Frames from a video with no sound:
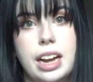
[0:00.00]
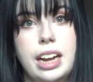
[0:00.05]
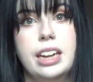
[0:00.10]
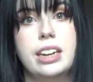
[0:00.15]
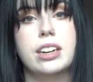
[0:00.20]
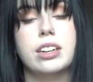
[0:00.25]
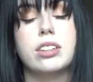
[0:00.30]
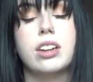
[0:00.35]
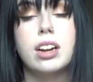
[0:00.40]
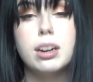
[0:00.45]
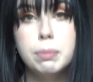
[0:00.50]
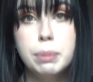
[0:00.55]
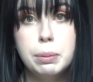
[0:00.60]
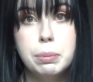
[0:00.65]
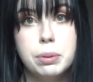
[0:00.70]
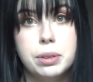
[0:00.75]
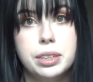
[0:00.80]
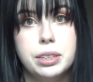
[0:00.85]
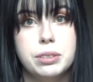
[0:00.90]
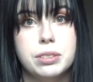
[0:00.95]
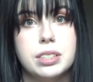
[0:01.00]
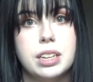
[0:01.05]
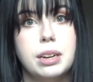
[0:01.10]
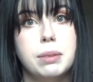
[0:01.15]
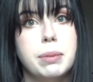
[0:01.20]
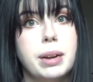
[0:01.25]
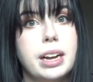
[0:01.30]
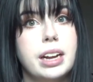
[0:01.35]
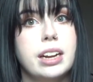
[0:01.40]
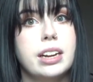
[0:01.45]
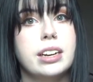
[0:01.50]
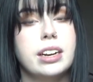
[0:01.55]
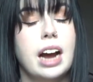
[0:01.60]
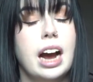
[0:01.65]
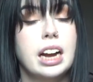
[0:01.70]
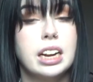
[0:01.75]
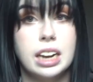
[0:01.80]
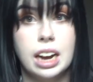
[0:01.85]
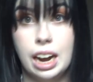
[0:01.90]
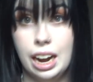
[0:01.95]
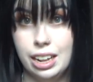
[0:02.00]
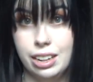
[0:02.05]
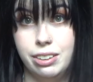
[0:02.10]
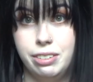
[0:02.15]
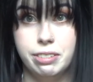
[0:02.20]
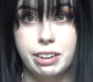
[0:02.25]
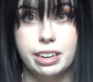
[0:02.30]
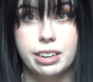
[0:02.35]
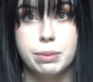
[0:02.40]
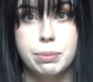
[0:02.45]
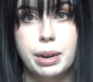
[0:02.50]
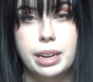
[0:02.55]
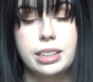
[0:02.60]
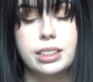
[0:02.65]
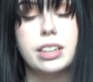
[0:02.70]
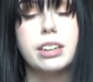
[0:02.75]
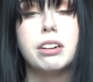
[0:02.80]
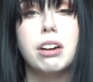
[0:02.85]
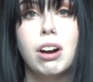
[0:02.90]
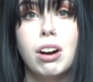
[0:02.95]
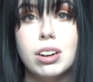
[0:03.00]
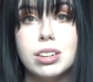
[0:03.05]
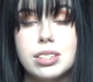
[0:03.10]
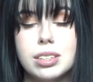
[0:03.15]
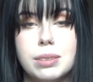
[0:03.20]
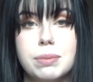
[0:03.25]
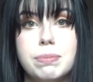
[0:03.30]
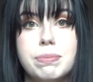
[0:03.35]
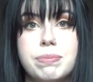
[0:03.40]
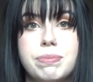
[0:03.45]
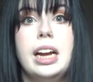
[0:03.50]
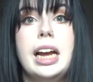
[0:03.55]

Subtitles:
and a lot of people use them and I highly recommend, they're awesome.